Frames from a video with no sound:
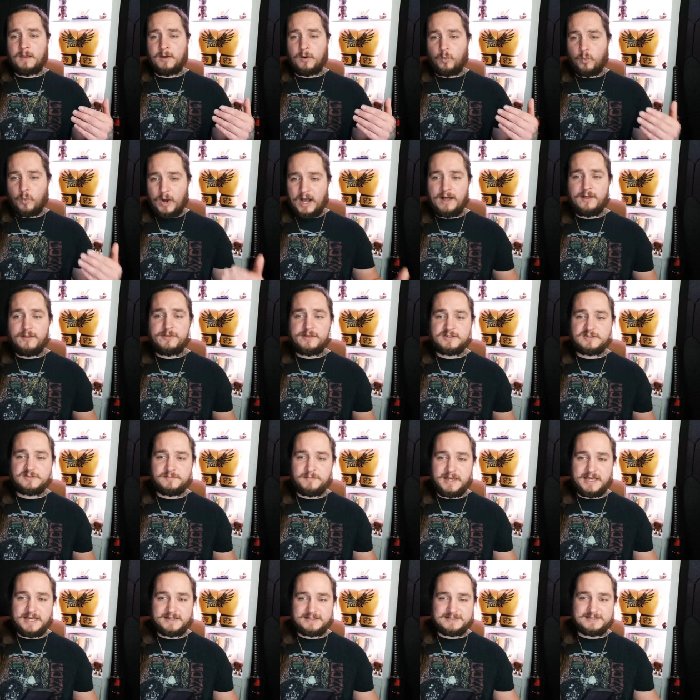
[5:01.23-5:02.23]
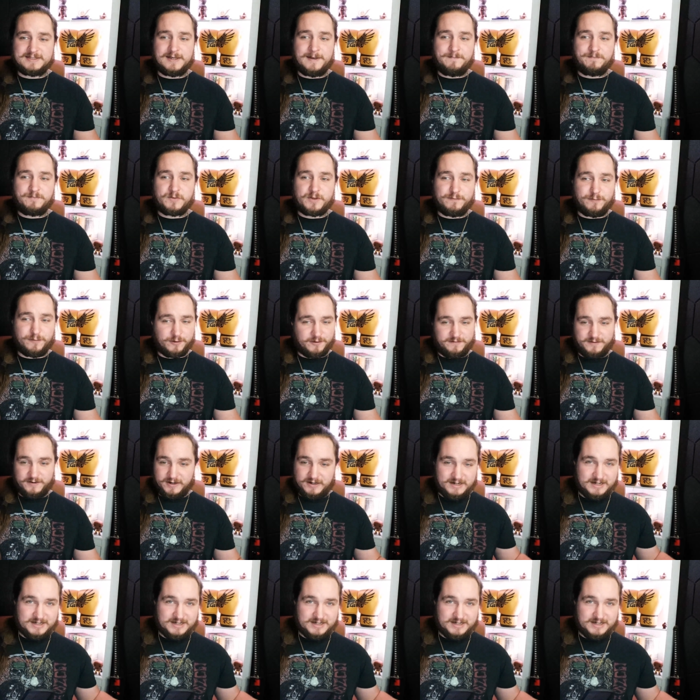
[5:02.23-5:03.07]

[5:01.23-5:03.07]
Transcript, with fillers: While this makes for a very